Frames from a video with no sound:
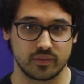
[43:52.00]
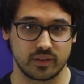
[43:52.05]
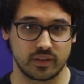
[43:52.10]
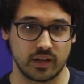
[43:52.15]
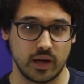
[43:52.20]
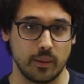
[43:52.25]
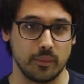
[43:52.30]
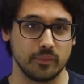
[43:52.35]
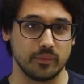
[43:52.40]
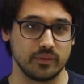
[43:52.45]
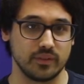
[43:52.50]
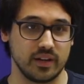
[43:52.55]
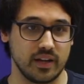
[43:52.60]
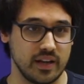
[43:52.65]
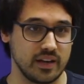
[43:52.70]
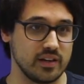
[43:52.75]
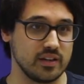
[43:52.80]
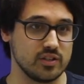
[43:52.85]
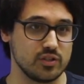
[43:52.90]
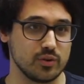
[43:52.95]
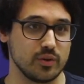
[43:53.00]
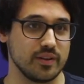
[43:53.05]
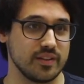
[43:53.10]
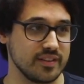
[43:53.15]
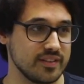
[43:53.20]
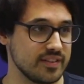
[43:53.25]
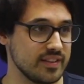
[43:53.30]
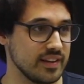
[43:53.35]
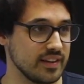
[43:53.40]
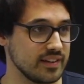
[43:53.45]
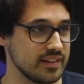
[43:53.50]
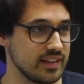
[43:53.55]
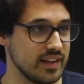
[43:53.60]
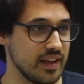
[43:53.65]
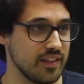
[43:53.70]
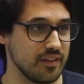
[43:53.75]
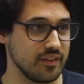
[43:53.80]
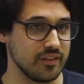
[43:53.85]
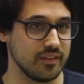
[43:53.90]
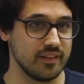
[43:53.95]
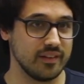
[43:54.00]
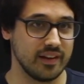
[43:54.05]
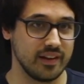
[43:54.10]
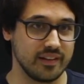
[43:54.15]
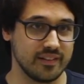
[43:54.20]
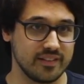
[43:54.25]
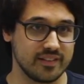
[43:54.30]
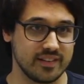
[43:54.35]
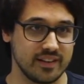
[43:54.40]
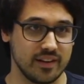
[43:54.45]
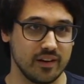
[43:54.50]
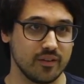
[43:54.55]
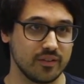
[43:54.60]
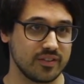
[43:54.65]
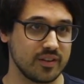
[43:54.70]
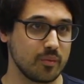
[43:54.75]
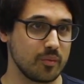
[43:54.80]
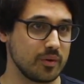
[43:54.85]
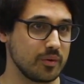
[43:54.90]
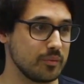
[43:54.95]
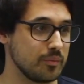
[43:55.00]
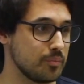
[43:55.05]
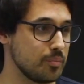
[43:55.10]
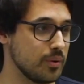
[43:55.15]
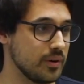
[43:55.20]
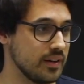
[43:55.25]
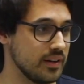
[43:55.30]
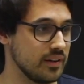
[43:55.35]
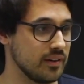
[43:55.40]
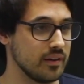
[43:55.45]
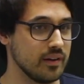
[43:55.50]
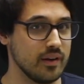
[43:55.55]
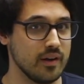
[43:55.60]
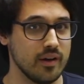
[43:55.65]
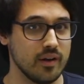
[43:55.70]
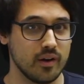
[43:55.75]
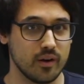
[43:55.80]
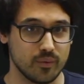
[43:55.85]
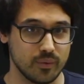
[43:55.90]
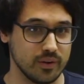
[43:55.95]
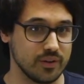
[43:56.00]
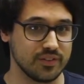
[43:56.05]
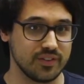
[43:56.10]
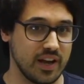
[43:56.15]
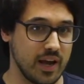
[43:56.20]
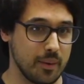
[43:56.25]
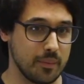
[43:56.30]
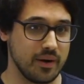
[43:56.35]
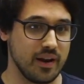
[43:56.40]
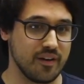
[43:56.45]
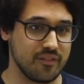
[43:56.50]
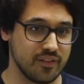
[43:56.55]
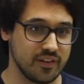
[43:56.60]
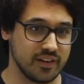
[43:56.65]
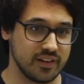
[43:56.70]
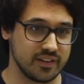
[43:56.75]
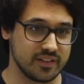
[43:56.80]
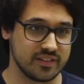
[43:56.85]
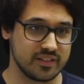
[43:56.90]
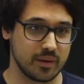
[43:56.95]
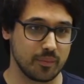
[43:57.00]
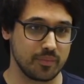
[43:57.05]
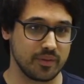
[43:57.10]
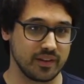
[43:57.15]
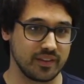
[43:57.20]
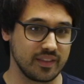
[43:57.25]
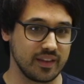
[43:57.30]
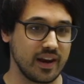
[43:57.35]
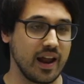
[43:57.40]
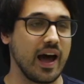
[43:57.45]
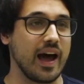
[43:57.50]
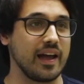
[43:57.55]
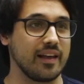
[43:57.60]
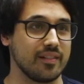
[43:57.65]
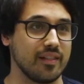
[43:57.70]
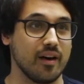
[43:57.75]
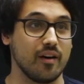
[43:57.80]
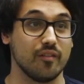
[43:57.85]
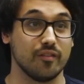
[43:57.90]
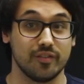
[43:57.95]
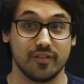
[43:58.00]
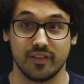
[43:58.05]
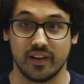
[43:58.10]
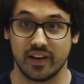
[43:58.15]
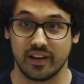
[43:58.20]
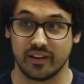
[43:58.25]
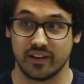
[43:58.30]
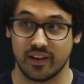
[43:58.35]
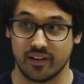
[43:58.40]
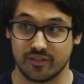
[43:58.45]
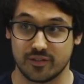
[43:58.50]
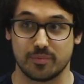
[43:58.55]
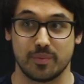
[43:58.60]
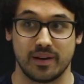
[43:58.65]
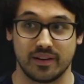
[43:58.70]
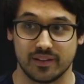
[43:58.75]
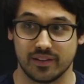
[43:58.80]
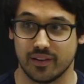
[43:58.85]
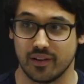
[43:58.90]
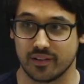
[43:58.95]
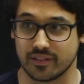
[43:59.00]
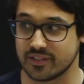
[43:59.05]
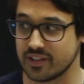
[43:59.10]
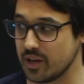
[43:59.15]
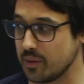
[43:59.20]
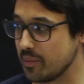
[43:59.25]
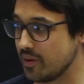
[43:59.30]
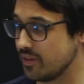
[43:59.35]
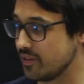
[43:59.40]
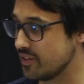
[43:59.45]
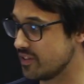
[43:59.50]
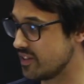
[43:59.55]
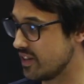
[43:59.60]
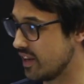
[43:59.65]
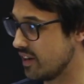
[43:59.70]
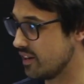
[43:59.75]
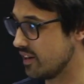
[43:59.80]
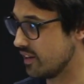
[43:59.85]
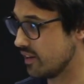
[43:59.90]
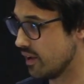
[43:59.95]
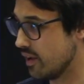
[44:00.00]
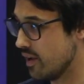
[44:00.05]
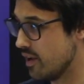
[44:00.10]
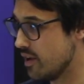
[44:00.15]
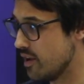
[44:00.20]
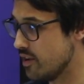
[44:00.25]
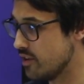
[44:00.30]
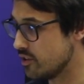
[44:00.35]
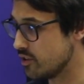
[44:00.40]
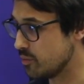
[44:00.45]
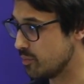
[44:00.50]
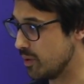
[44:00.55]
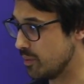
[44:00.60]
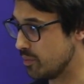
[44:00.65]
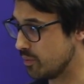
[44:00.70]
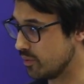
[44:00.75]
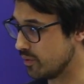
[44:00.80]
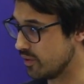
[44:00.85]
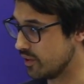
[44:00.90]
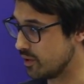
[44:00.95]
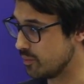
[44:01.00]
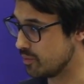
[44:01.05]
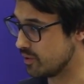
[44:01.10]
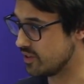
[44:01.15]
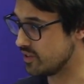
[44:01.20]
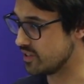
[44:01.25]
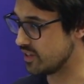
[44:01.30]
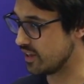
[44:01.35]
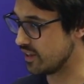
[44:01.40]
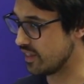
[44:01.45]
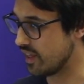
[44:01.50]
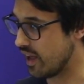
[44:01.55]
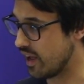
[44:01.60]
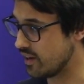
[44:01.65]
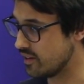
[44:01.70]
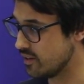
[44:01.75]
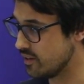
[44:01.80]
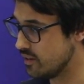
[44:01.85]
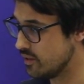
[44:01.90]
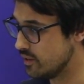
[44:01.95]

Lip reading: come and enjoy this thing together and see, oh, someone put in real time and effort into something that I love and have spent a long time understanding. So people really appreciate that.